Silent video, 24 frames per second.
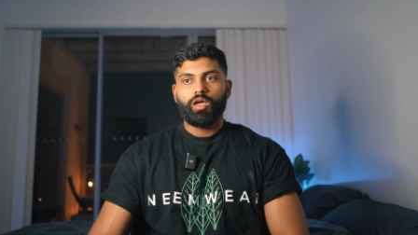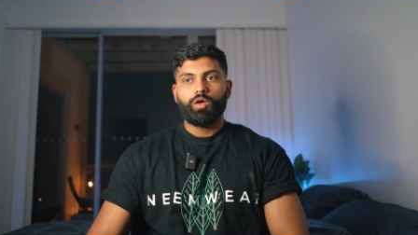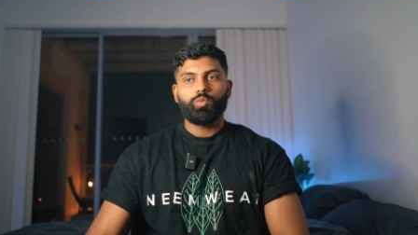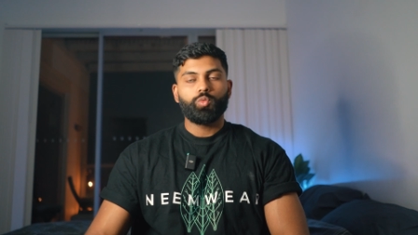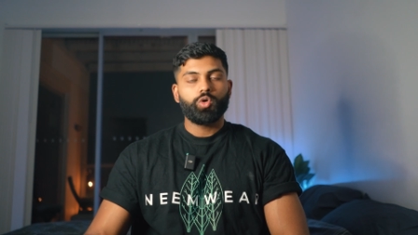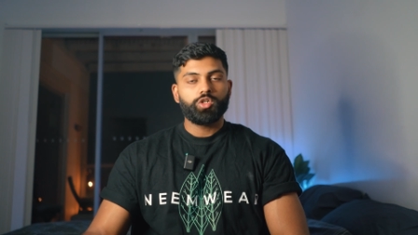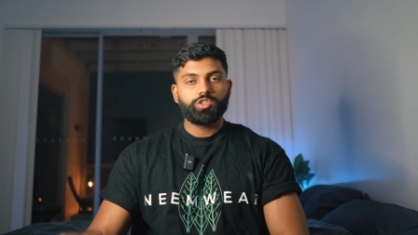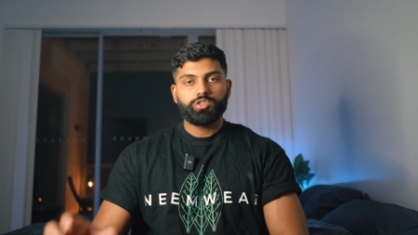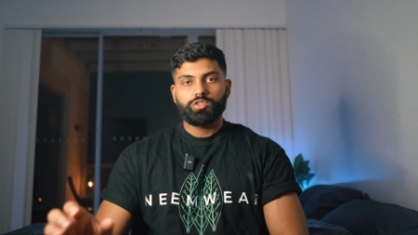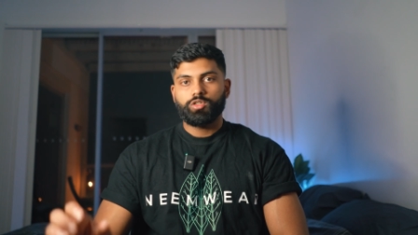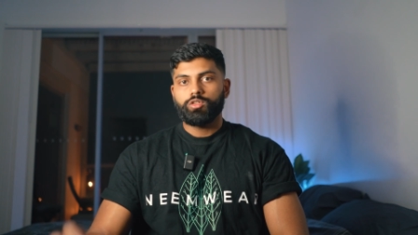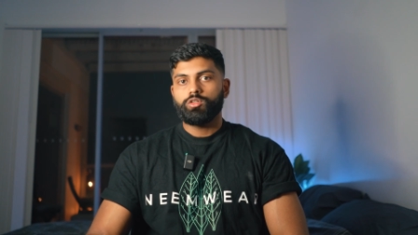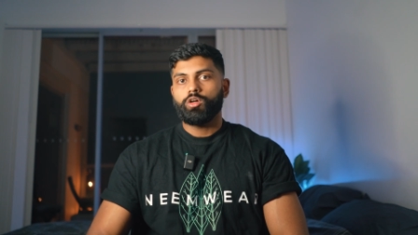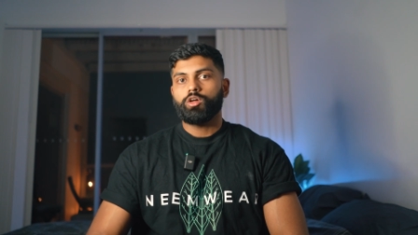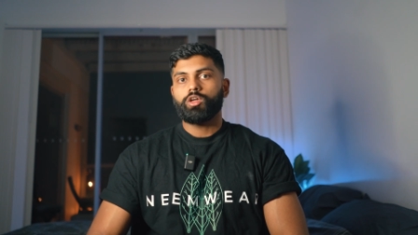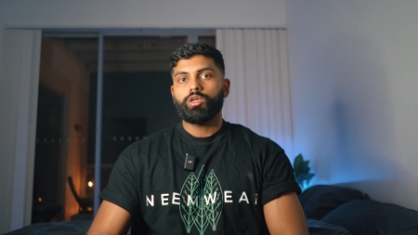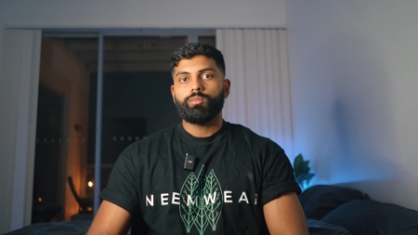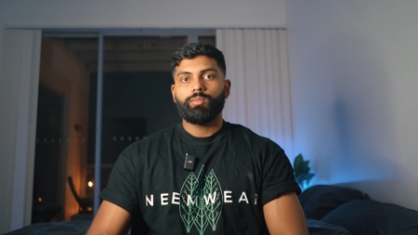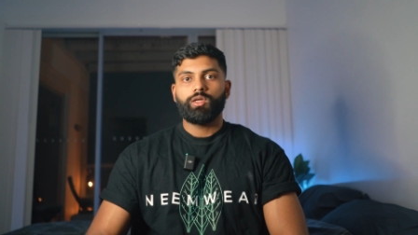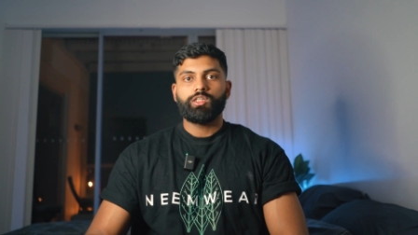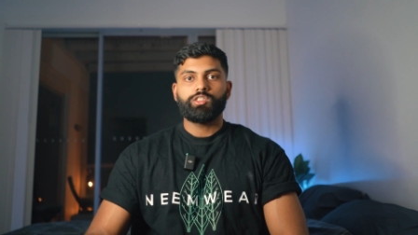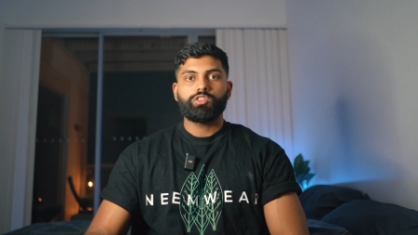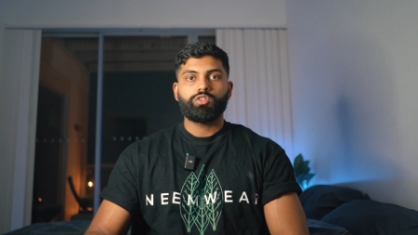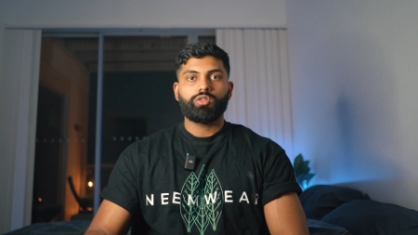I watched a
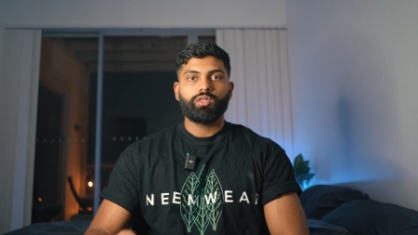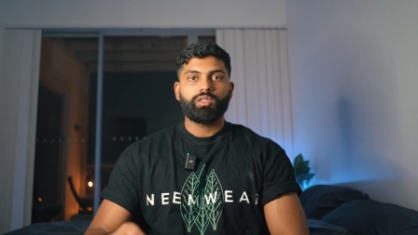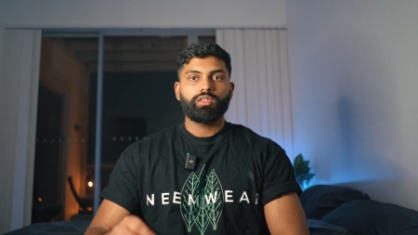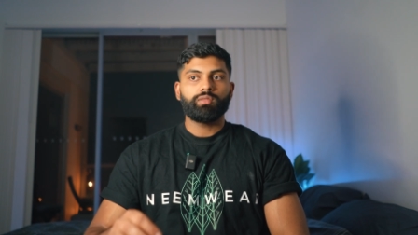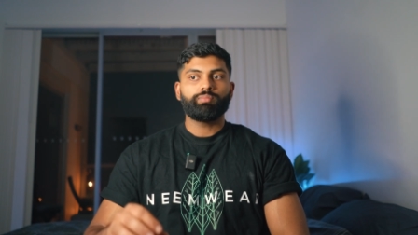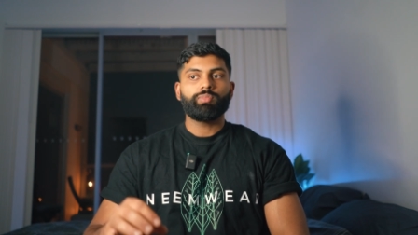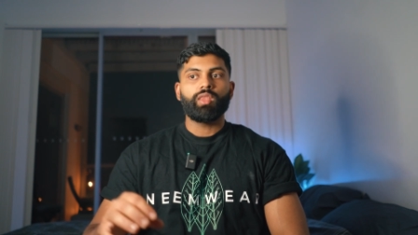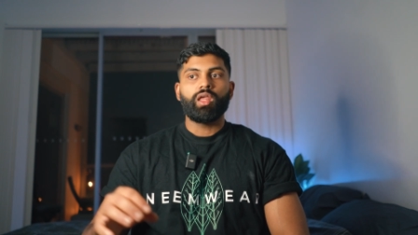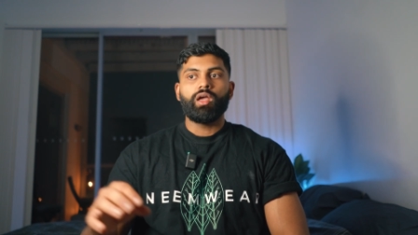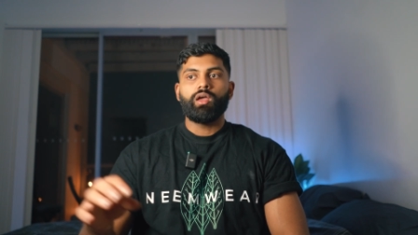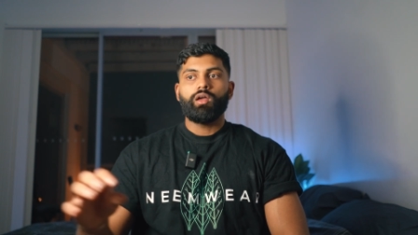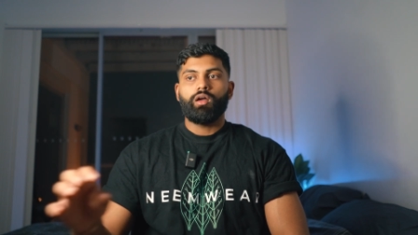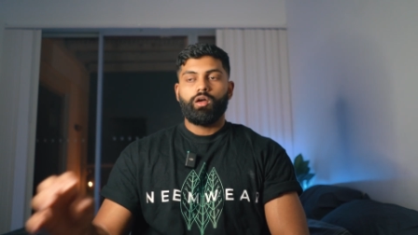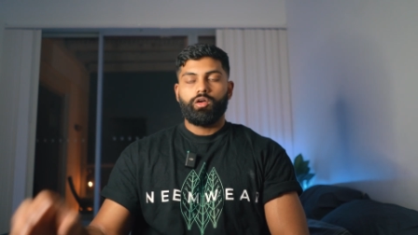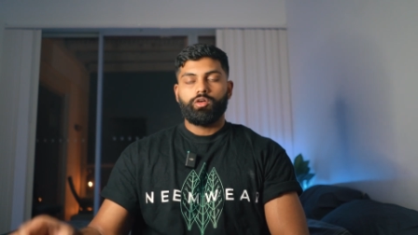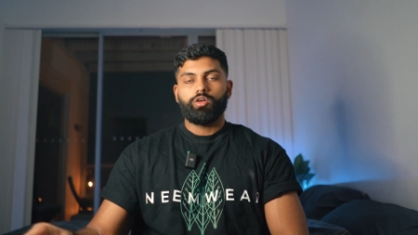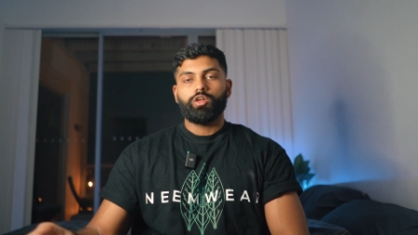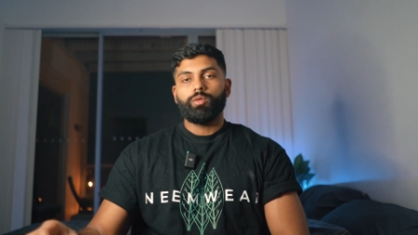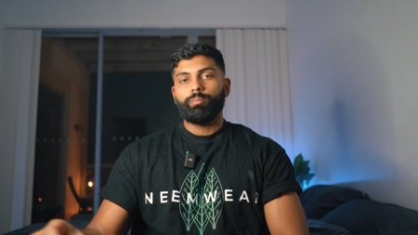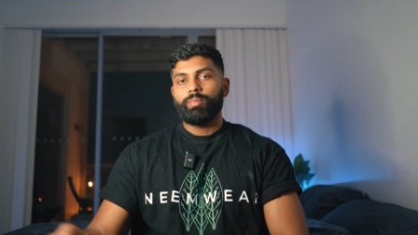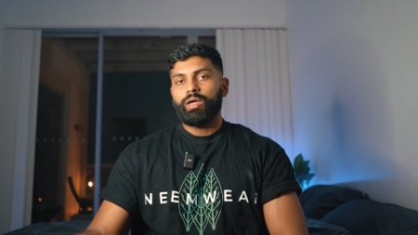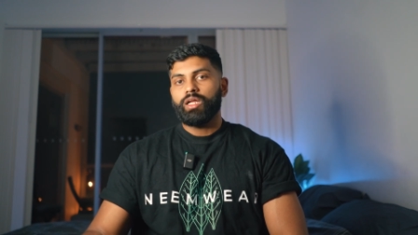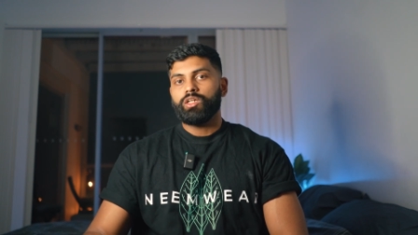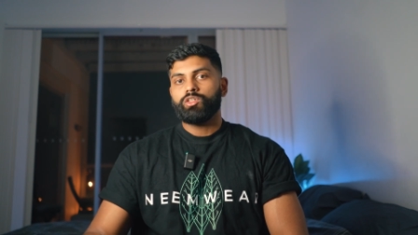documentary, I
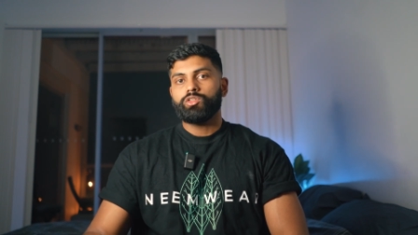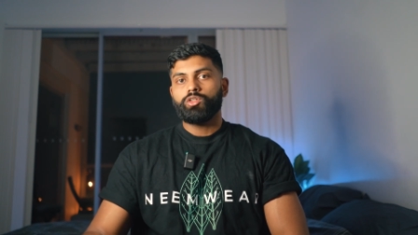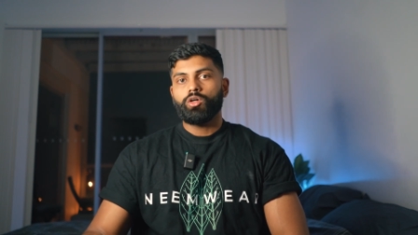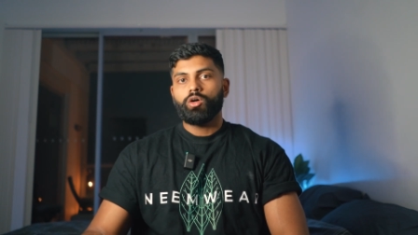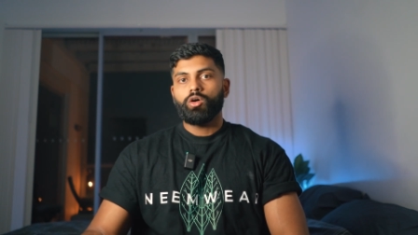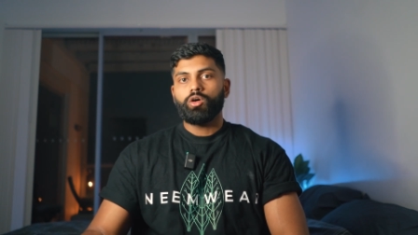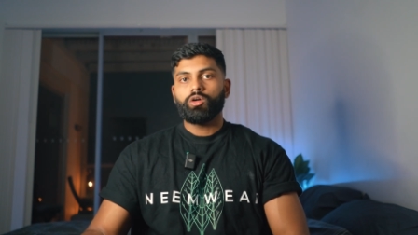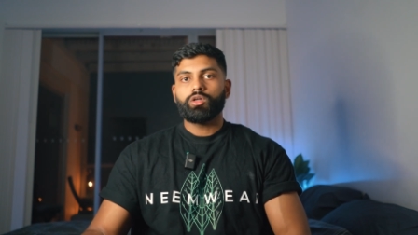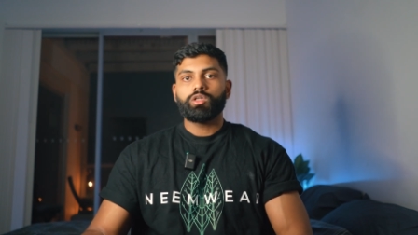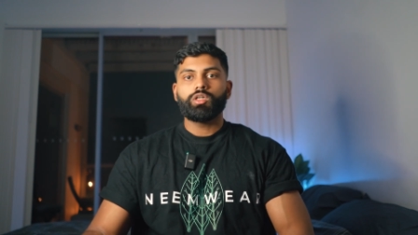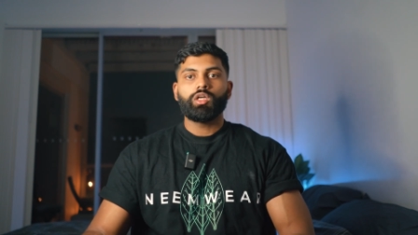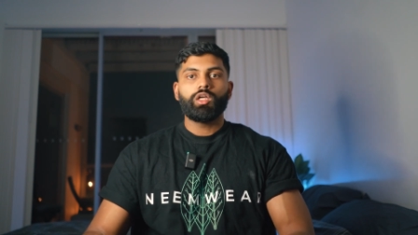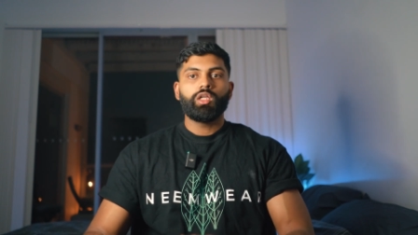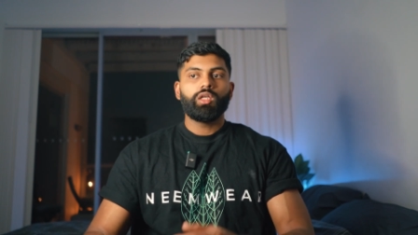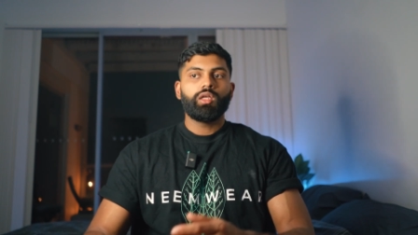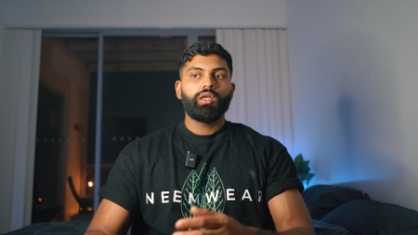got a pet dog,